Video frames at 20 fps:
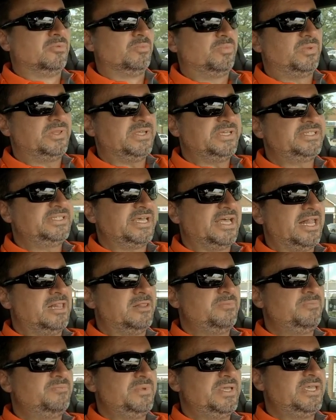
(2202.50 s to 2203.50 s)
please
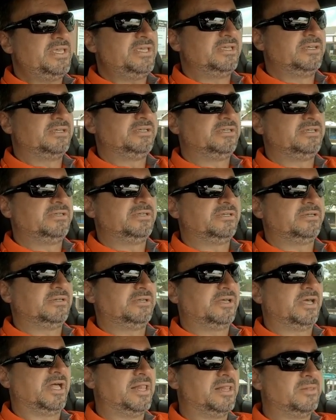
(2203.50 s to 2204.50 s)
help me
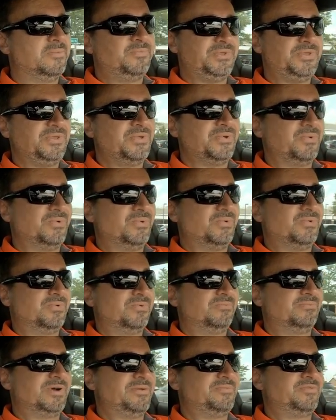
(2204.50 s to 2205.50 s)
help you
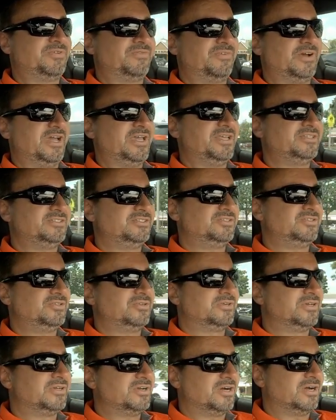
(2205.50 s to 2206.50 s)
by providing
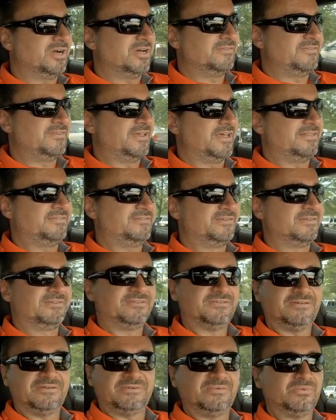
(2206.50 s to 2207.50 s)
your content
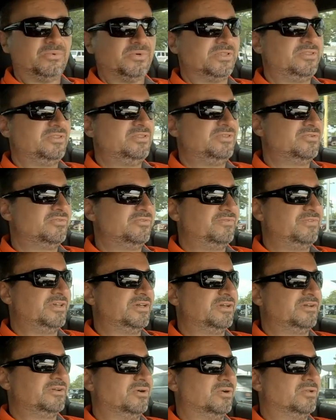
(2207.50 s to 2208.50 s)
with new
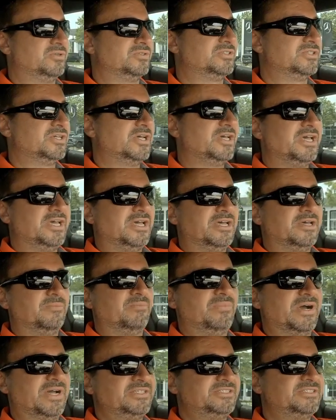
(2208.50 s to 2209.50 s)
vehicles
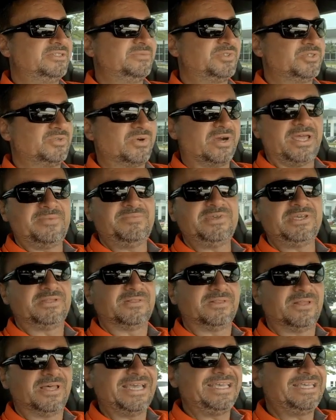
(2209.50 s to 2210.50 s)
by subscribing
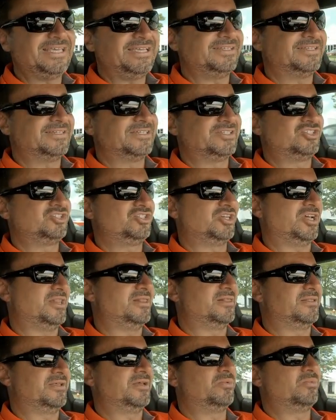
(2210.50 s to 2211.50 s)
and liking this
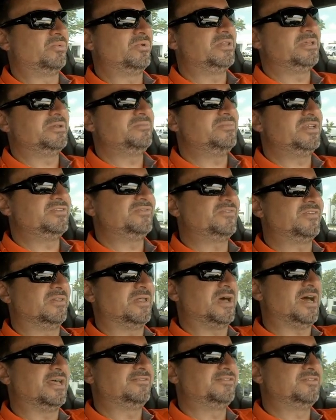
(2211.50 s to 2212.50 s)
channel. It really means a
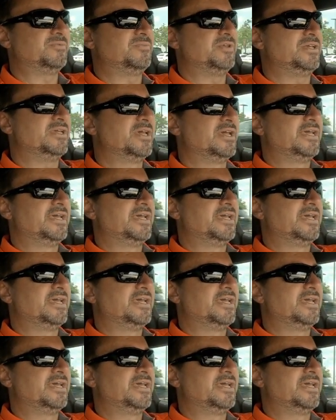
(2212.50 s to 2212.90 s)
lot to me.